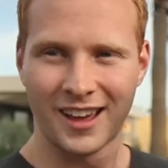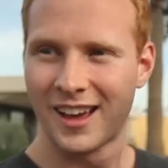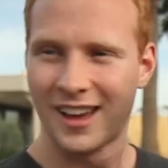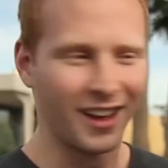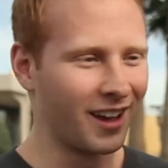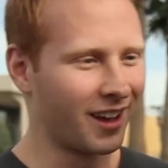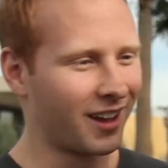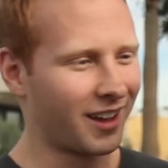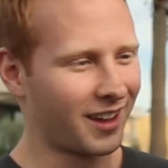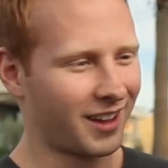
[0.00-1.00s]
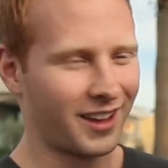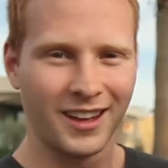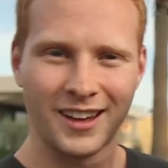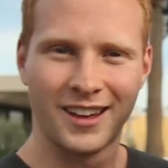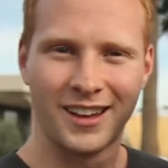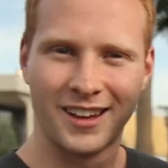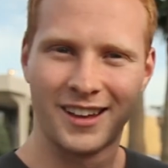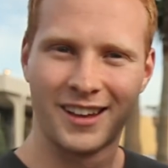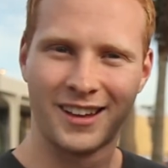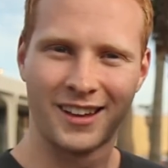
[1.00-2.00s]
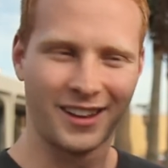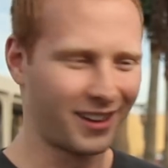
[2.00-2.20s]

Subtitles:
(not speaking)